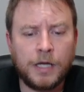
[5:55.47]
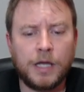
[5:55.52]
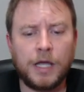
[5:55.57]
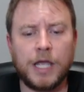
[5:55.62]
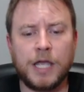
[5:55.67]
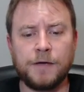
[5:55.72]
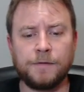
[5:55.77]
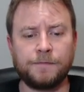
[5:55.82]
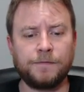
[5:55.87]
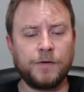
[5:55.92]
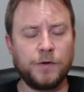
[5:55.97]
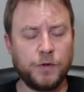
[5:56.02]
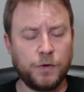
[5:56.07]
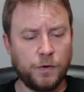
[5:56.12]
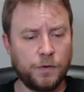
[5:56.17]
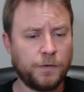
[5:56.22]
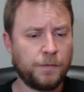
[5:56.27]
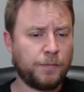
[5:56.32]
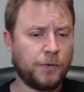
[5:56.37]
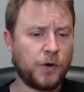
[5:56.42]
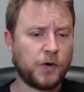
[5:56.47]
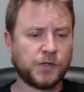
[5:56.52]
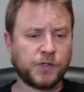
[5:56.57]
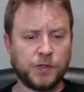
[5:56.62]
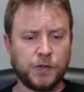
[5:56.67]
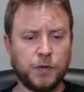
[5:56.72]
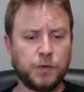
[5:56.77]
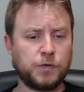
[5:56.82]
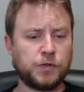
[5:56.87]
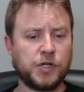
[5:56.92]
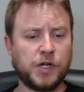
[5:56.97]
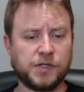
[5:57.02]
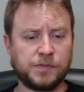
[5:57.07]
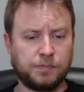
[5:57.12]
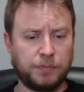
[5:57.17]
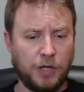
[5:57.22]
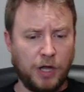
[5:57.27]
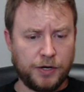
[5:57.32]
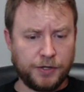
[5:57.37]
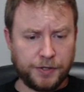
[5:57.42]
if you're the person who just
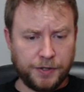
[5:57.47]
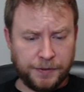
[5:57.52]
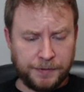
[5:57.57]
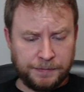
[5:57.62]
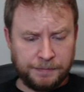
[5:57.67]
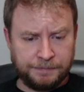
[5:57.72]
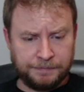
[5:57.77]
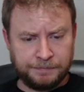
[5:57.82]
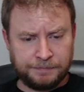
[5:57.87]
blundered,